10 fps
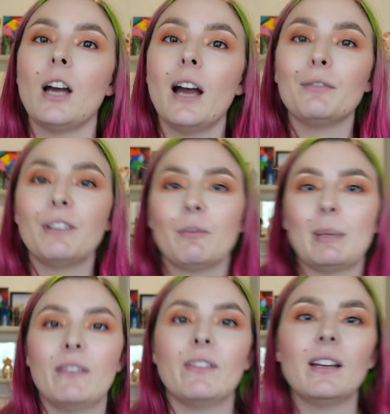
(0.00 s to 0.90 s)
I've never
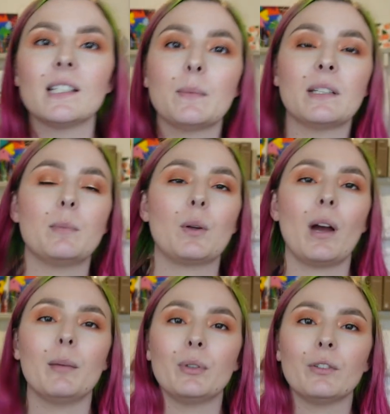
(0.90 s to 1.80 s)
been there. It's meant to be
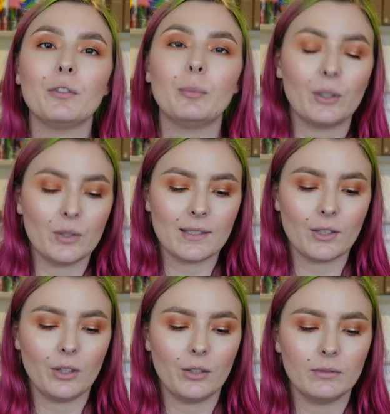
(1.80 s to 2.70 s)
quite beautiful, but
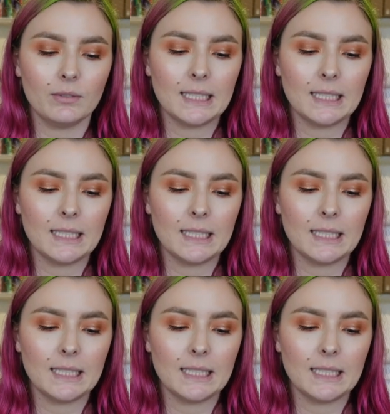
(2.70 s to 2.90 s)
also